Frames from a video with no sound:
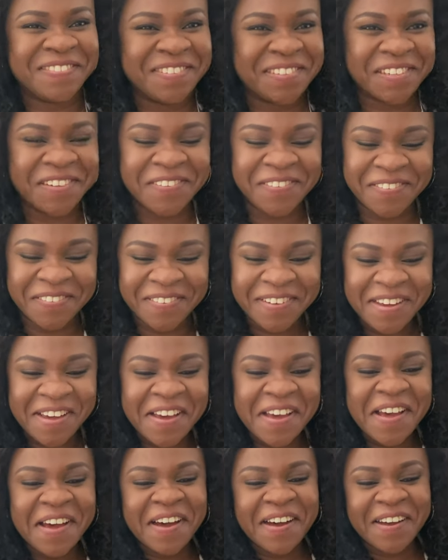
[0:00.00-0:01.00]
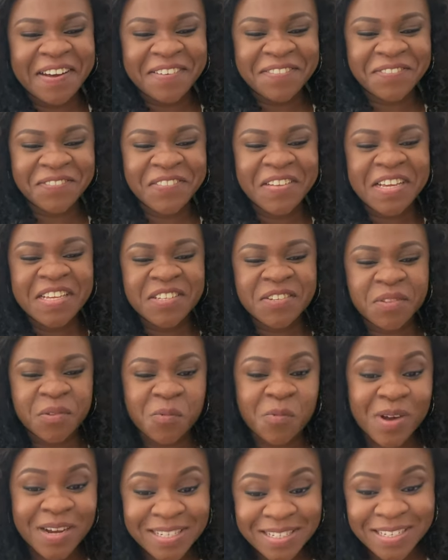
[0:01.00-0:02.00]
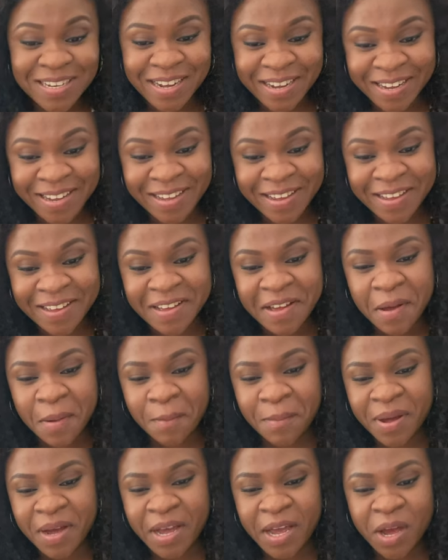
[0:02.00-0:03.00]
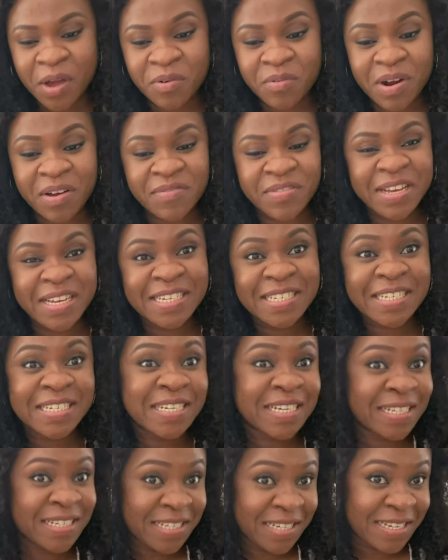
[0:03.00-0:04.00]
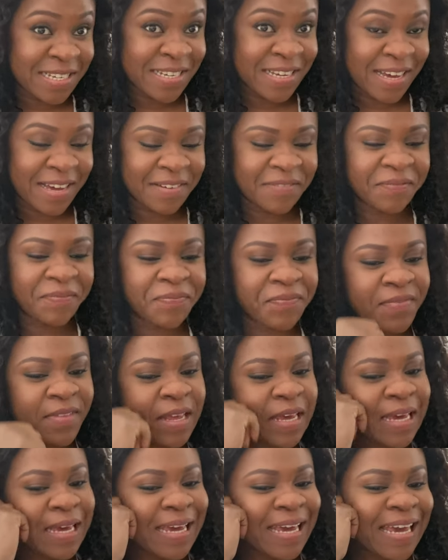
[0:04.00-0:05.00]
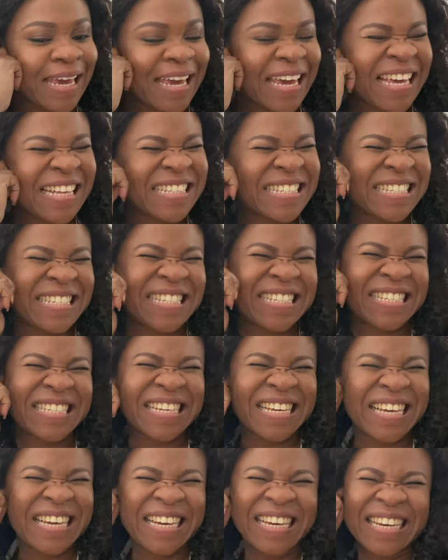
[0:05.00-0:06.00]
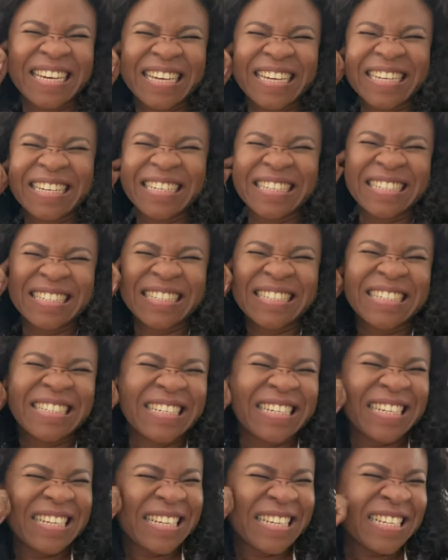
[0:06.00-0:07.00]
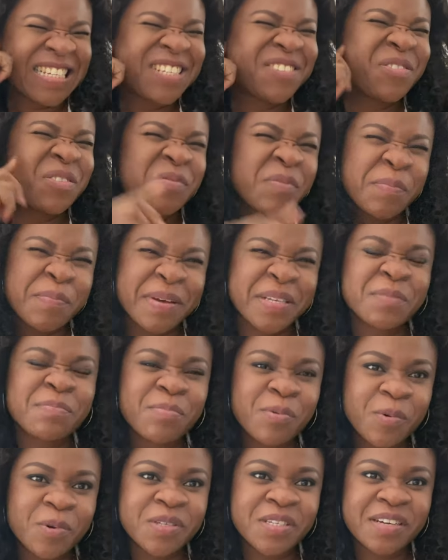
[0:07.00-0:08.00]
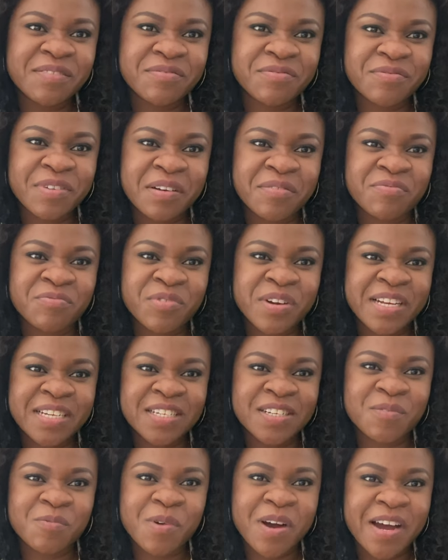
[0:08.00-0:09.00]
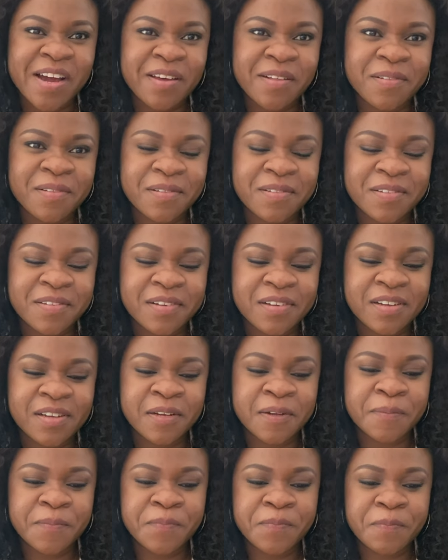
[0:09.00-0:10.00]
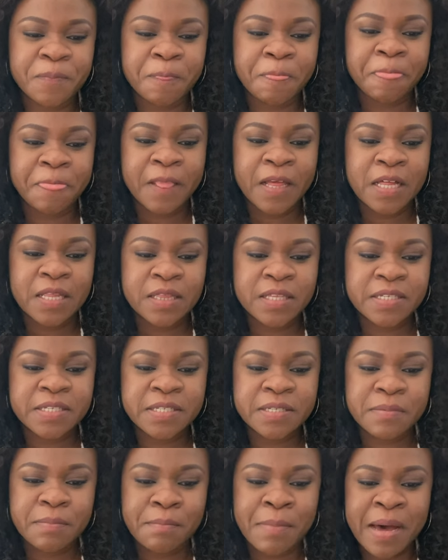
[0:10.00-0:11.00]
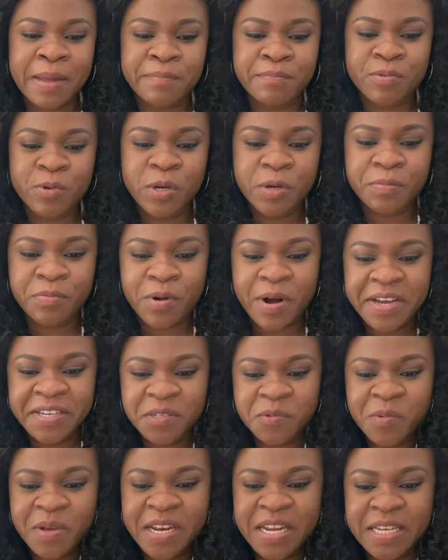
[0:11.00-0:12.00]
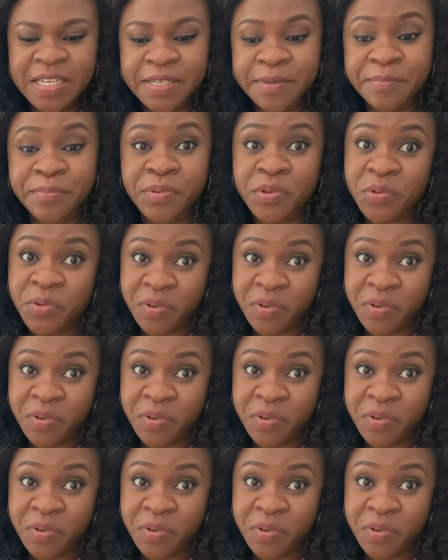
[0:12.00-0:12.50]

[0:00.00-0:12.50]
so, um, so The White Tiger by Aravind Adiga. It's, it is one of the best books I've, I've read in a while. Um, this Man Booker Prize winning debut